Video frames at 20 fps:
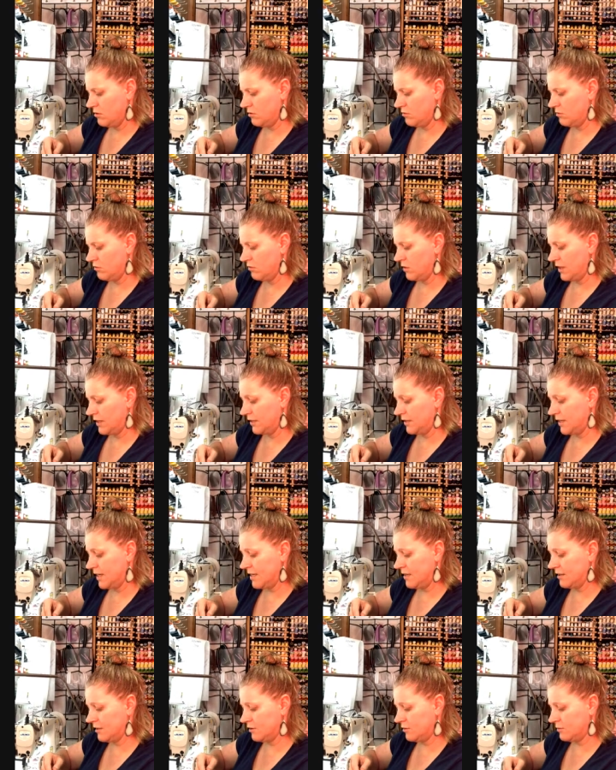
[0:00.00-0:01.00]
Well, I
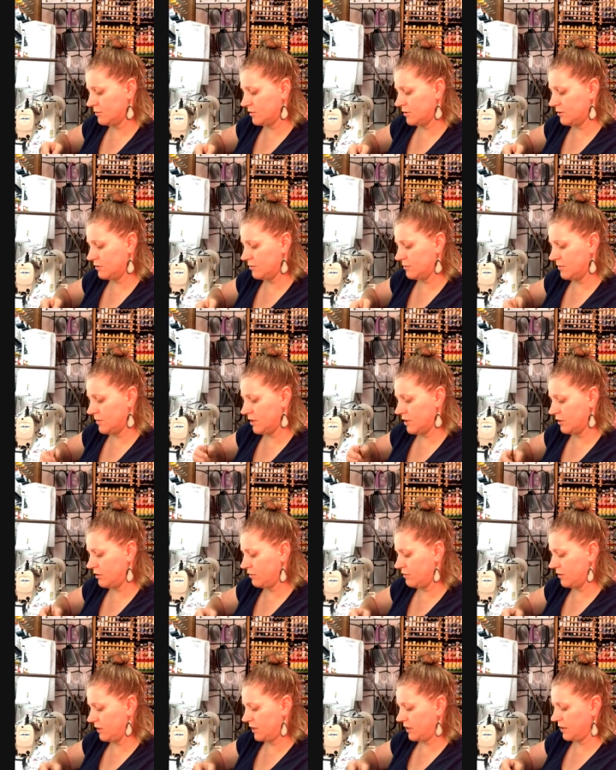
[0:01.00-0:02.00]
said this was going to be a
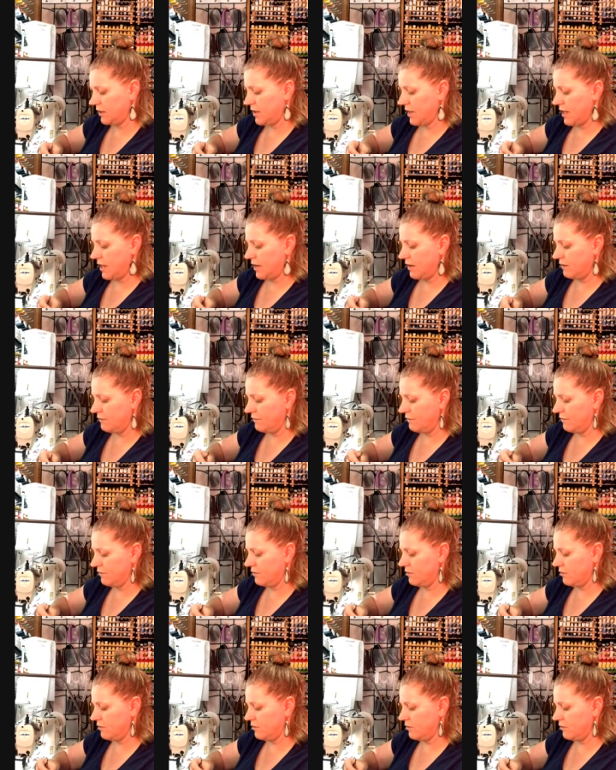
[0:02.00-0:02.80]
quick live.